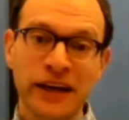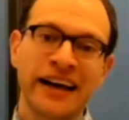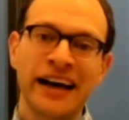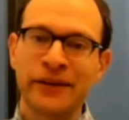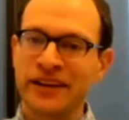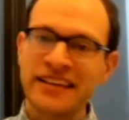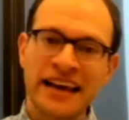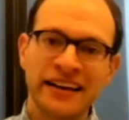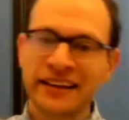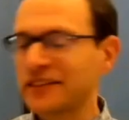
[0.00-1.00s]
AI with
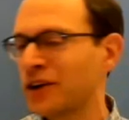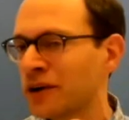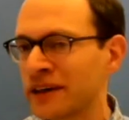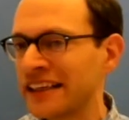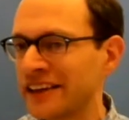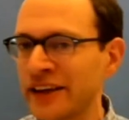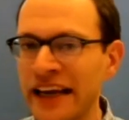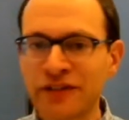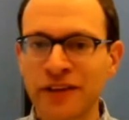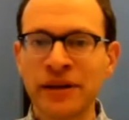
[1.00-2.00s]
data that already can
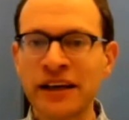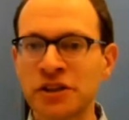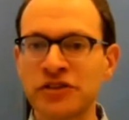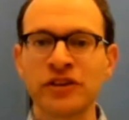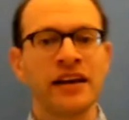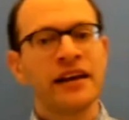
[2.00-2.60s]
get from patients,